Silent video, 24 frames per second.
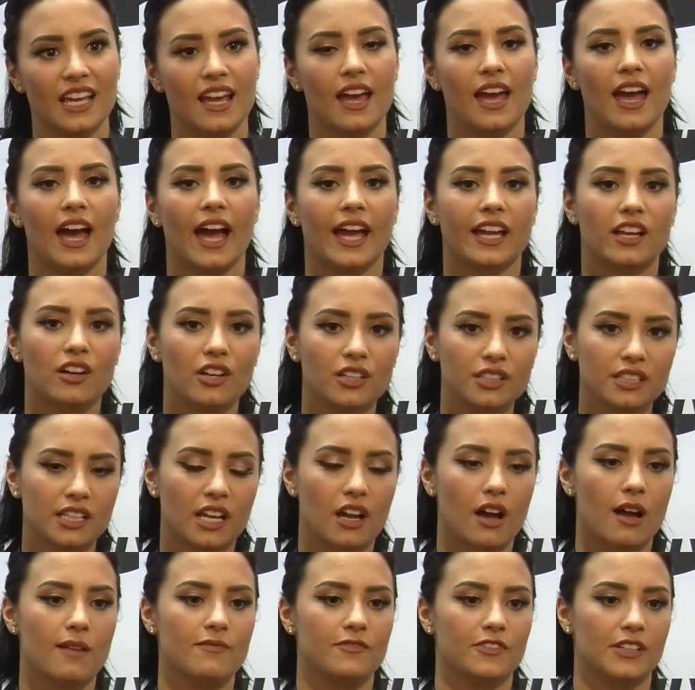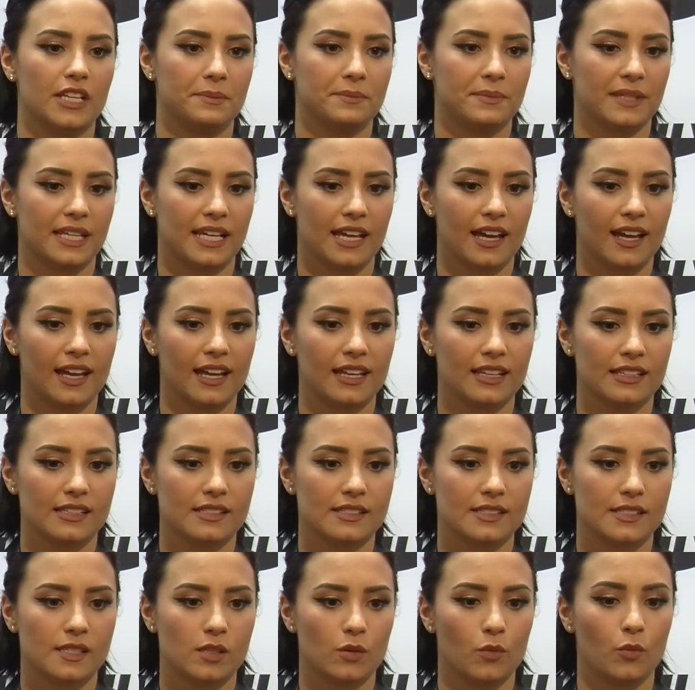I called it Confident
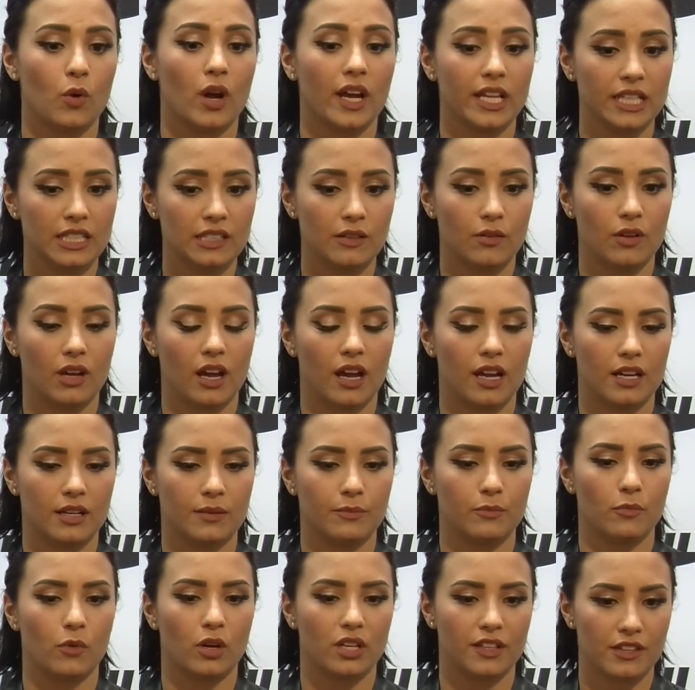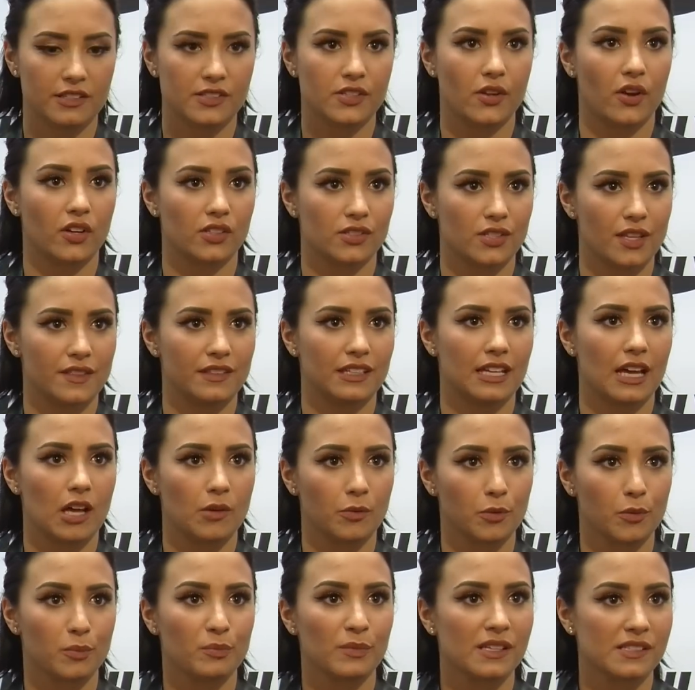because one of the songs on the
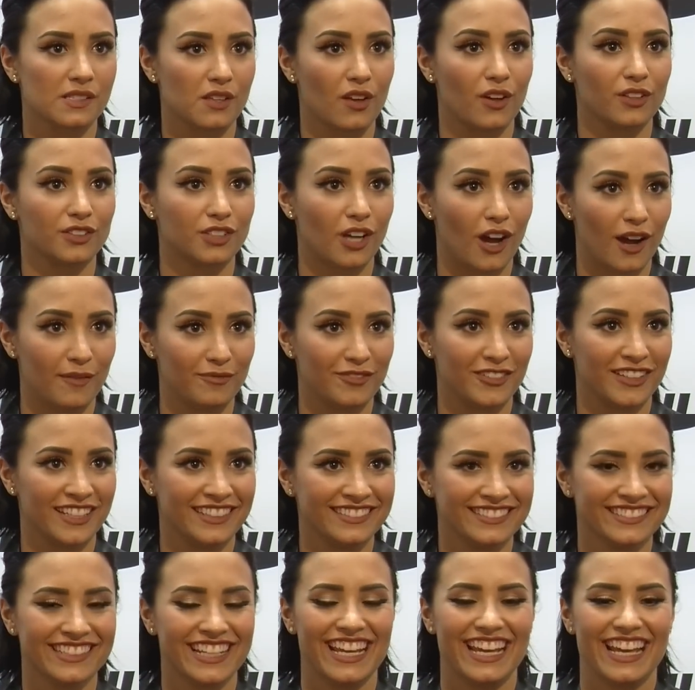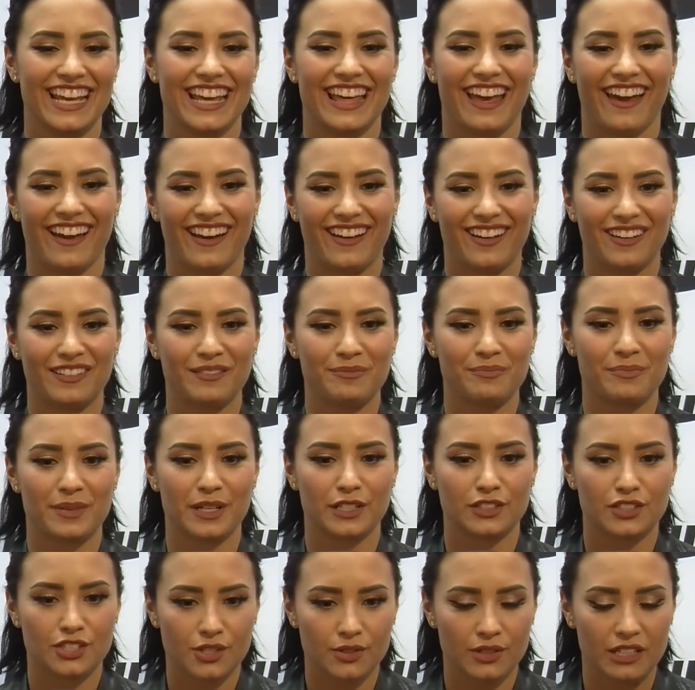album is called Confident.
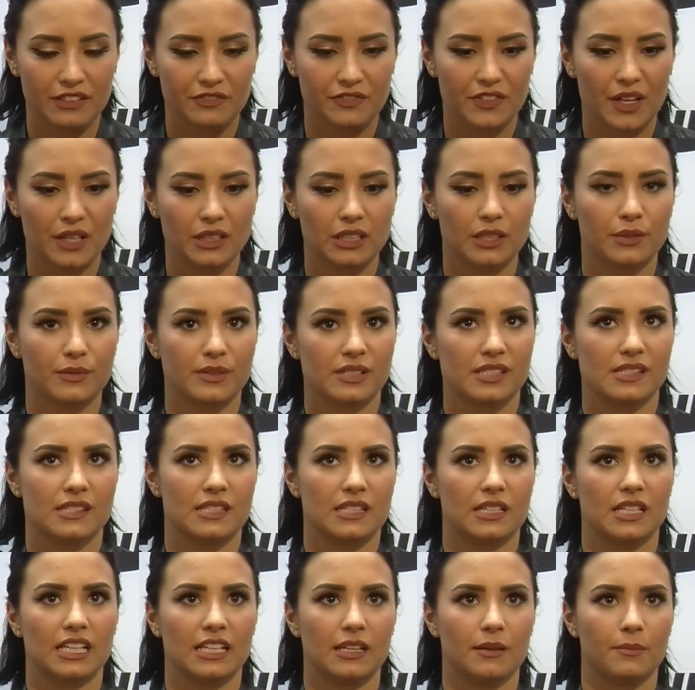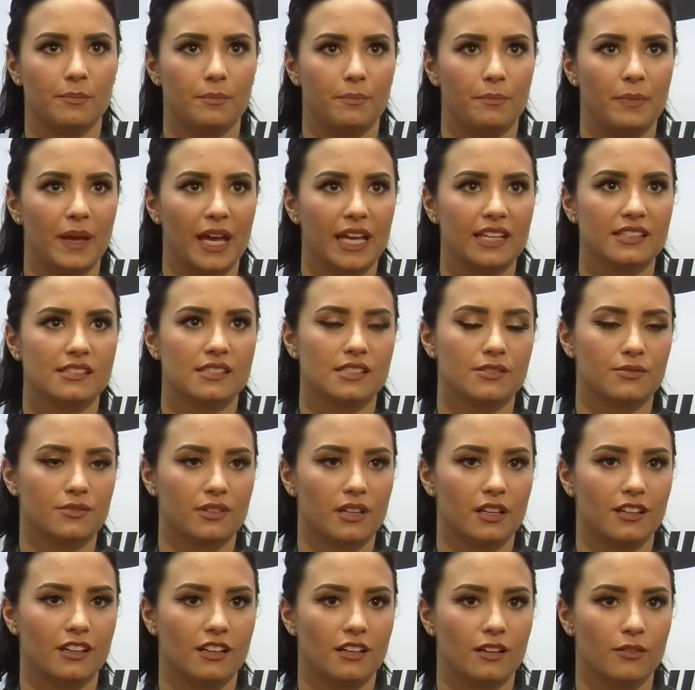But 2, I felt it was the best
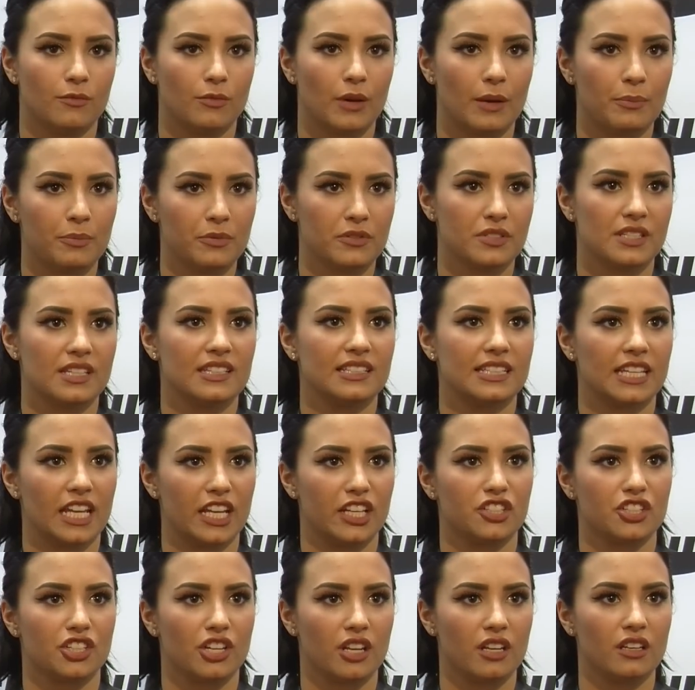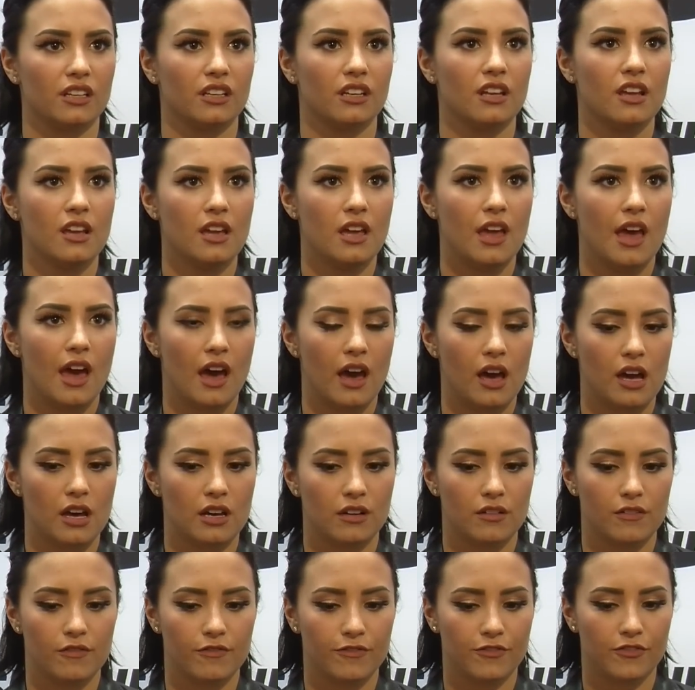representation
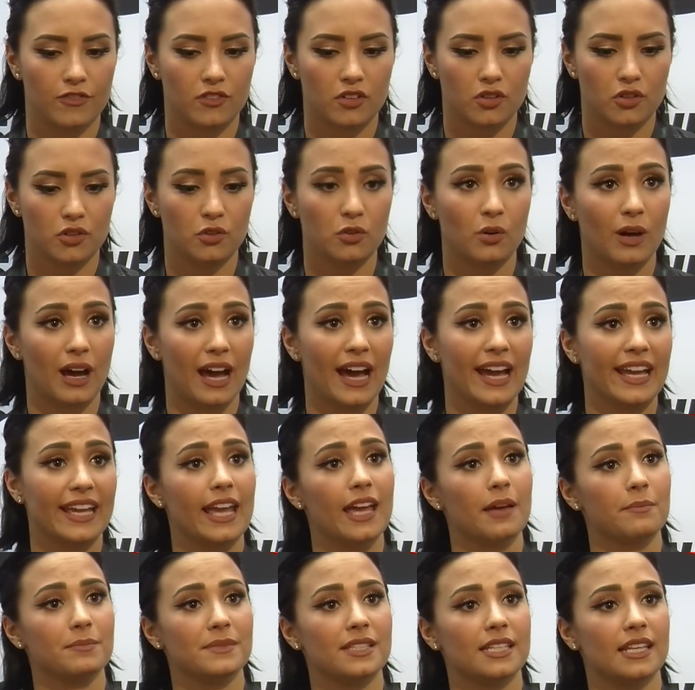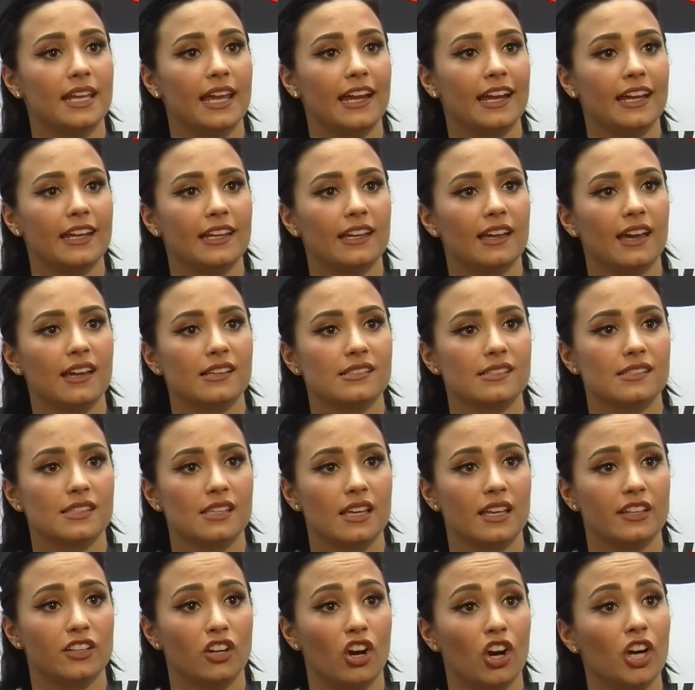of who I am today as
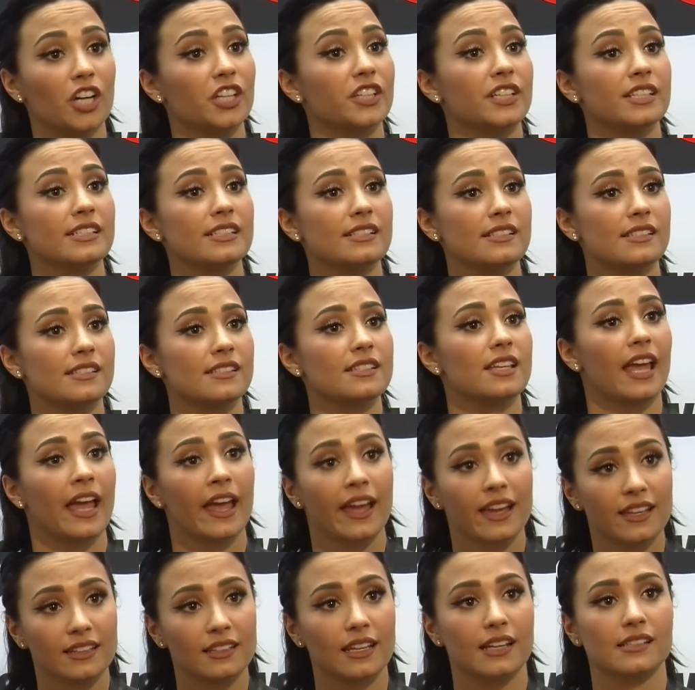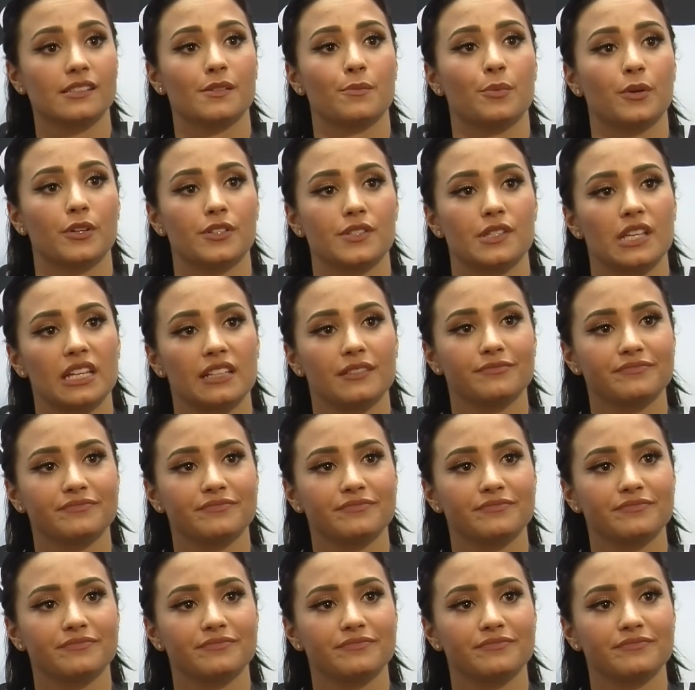an artist and as a person.